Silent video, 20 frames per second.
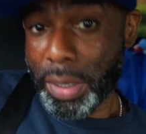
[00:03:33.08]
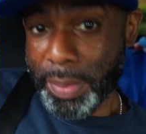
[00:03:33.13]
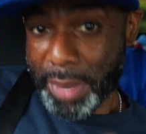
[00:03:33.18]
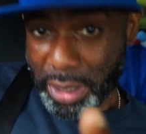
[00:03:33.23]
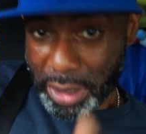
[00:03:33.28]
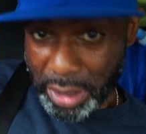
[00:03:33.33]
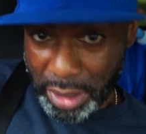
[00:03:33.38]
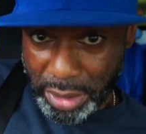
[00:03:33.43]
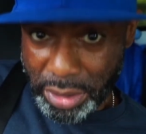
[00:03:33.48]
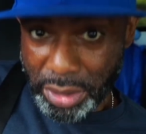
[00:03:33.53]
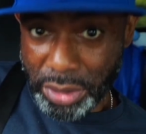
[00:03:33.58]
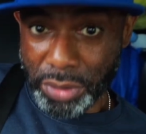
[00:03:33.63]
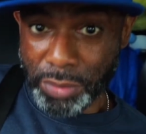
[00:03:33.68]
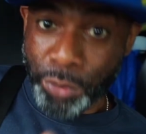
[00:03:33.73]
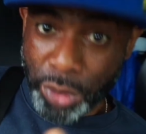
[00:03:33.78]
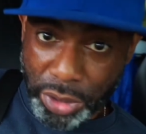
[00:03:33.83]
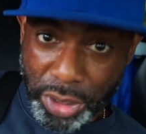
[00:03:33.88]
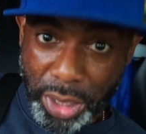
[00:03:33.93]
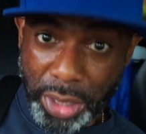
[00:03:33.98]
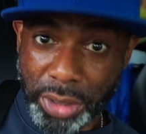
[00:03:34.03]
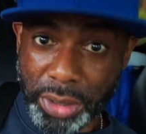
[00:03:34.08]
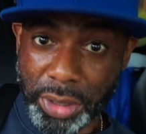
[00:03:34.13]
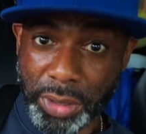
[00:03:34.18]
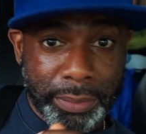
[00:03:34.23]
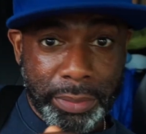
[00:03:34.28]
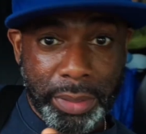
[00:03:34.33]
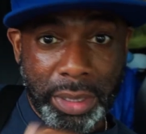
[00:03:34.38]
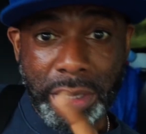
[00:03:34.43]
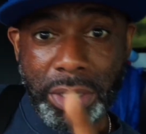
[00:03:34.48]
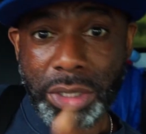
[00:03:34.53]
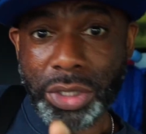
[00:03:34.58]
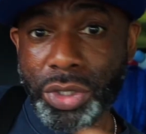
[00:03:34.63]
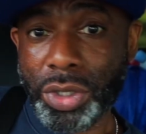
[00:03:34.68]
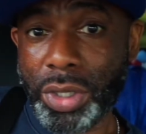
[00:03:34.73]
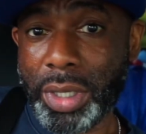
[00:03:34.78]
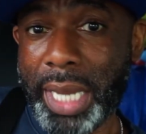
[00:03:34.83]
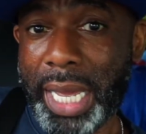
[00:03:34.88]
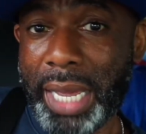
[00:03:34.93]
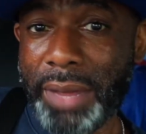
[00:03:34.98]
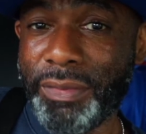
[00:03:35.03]
can make the decision to change it. This is
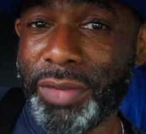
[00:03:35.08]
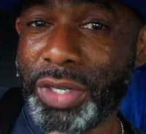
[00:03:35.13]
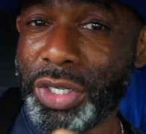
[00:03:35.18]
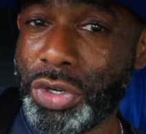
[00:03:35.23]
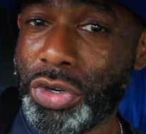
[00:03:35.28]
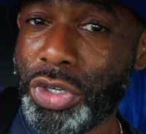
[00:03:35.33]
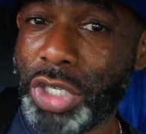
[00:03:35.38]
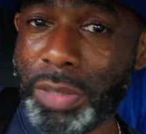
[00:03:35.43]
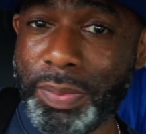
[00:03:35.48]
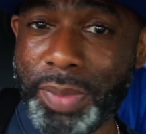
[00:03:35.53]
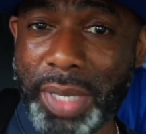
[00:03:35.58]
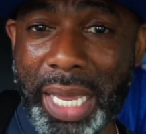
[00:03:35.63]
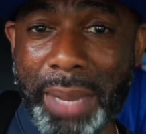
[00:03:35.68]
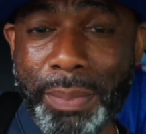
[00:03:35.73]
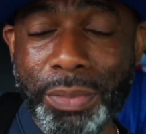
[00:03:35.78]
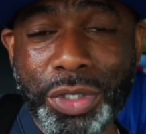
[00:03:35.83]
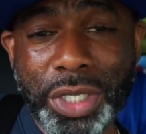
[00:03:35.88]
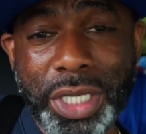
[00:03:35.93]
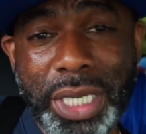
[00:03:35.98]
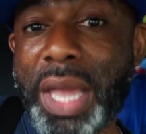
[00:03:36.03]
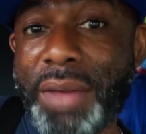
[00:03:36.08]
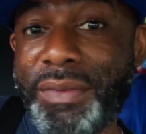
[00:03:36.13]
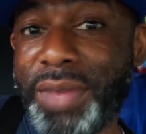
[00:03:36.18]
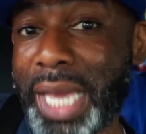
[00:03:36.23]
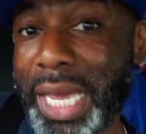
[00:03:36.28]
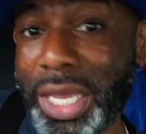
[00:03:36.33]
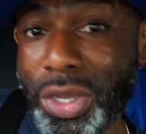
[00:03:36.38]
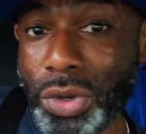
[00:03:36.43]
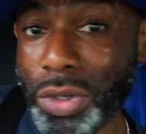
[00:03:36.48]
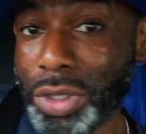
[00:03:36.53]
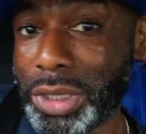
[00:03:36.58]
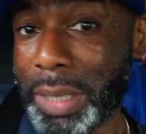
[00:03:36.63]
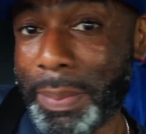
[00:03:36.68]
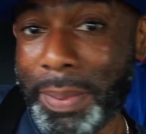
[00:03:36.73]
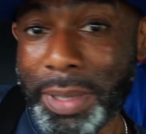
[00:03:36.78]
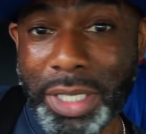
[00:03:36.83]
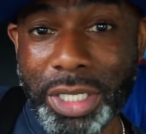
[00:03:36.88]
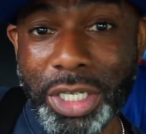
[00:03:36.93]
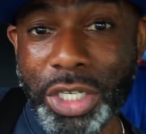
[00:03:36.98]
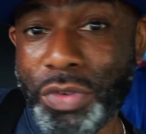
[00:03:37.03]
your life and you should be able to navigate your
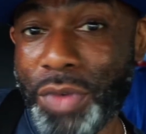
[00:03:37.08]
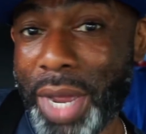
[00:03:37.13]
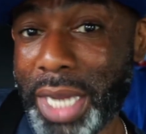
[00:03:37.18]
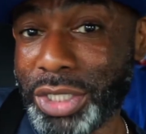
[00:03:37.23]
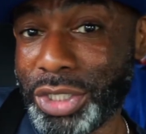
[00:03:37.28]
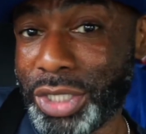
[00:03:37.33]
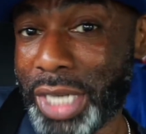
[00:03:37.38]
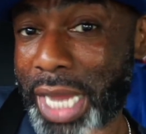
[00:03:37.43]
ship in the direction